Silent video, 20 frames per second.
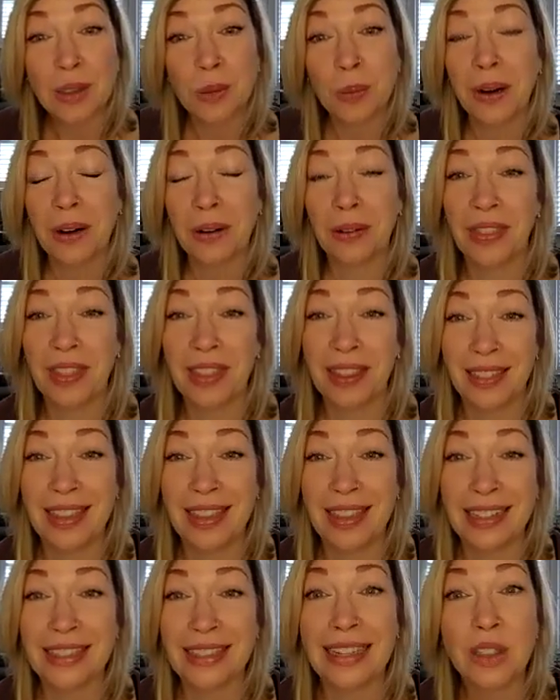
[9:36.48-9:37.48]
that's where
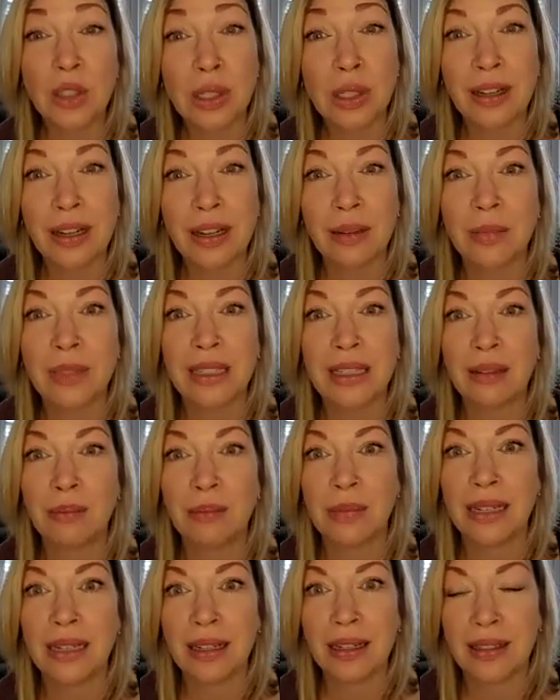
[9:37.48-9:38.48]
the addiction comes
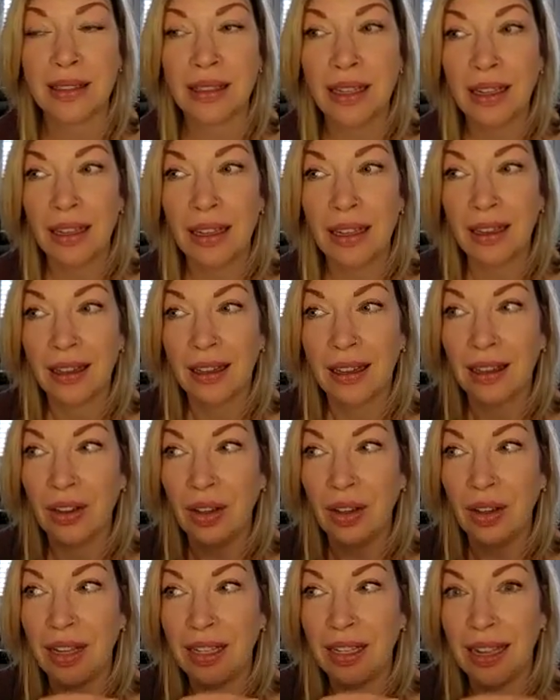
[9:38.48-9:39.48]
in, because
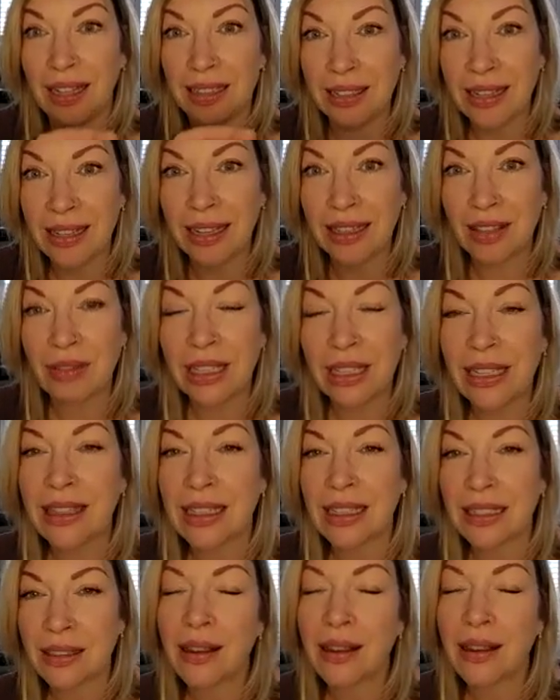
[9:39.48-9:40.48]
it's not really
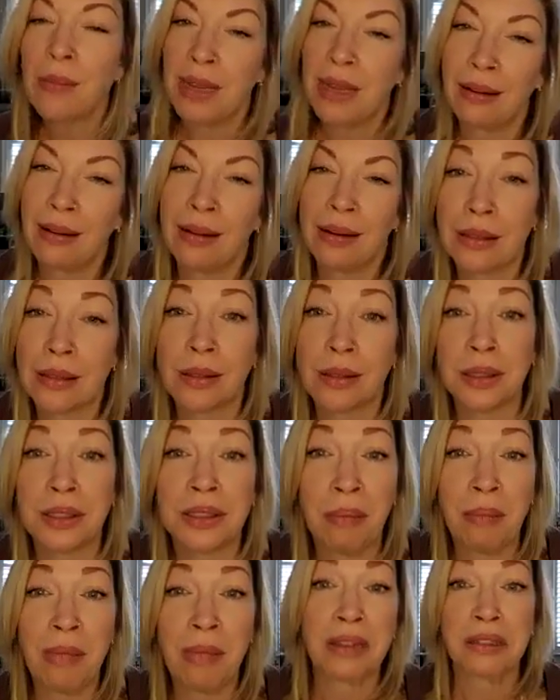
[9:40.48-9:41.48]
this. I mean, I guess there are
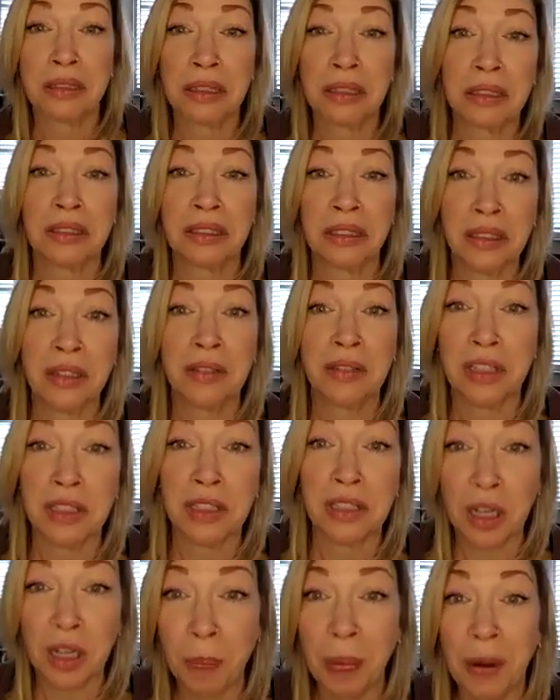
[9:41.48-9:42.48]
some masochists that love
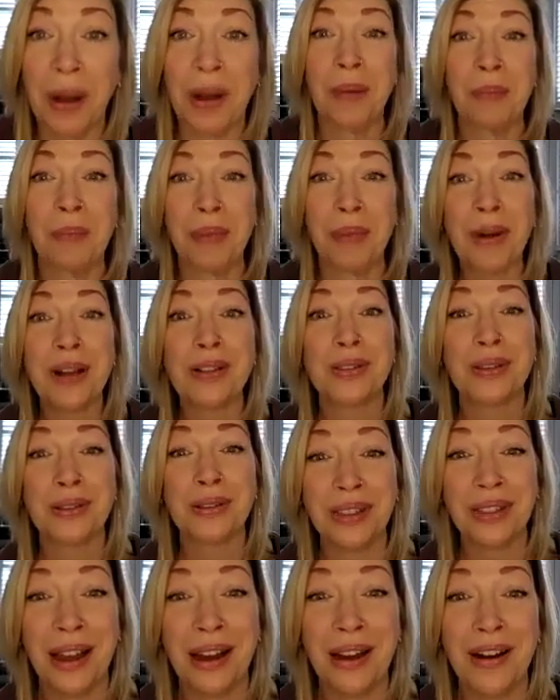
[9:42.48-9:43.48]
the suck part, but what
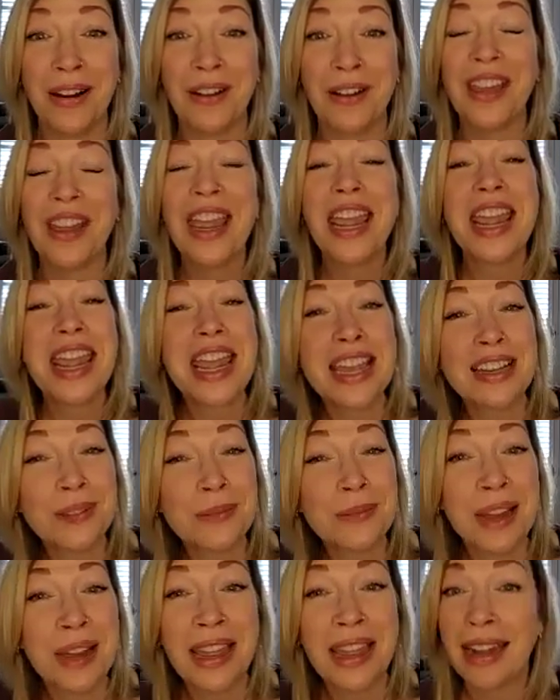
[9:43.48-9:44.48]
you love
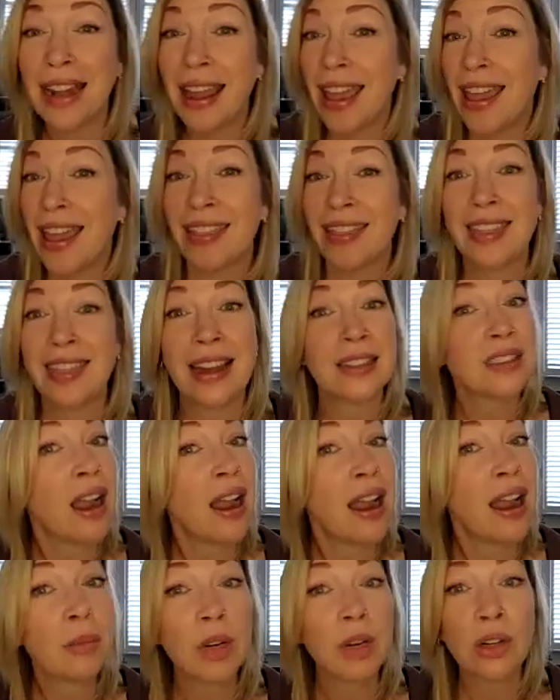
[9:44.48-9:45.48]
is when that
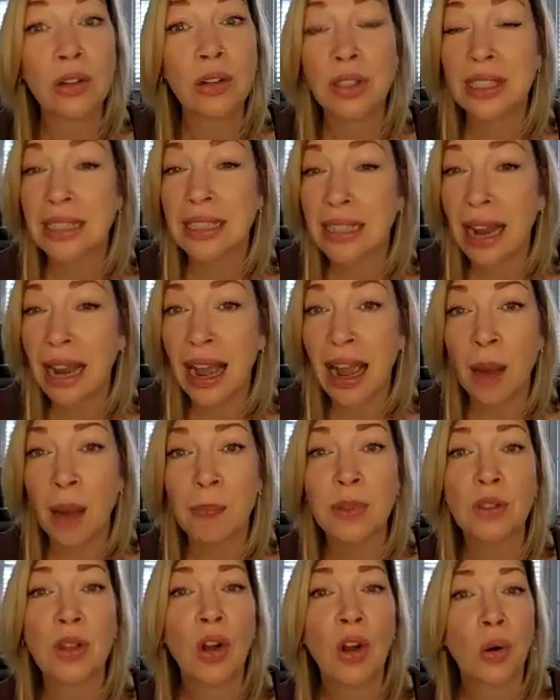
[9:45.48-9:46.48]
timer
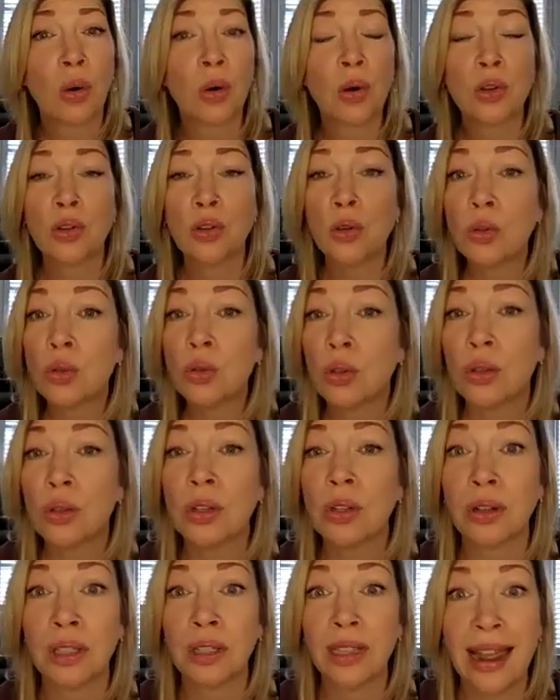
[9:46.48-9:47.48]
stops or you do
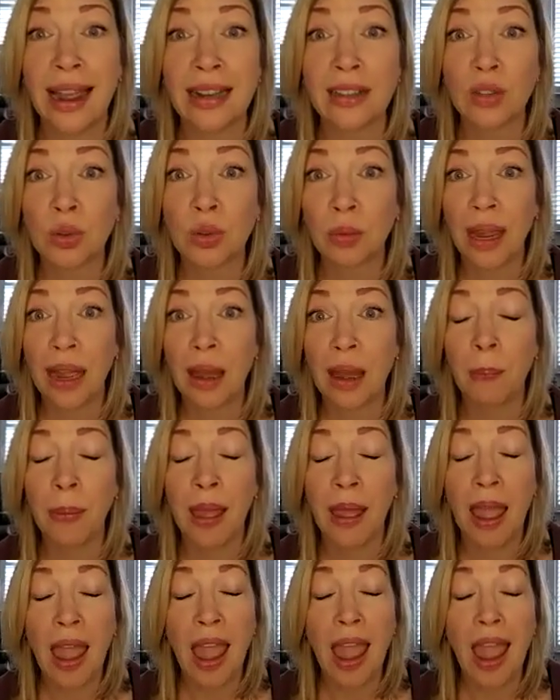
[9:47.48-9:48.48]
your last rep